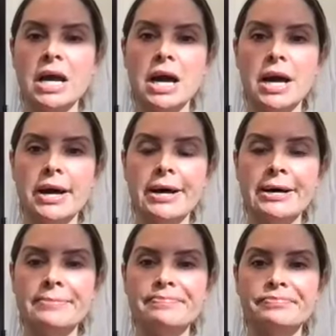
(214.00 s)

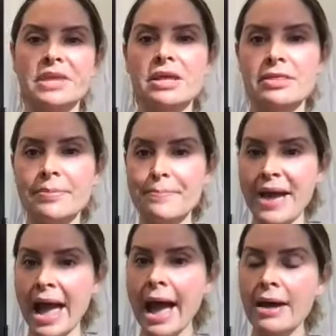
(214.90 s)
the
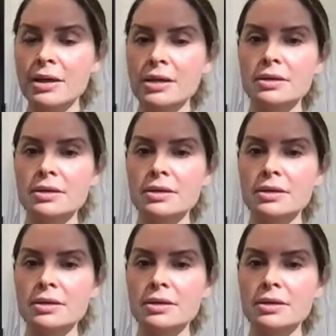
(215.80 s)
back,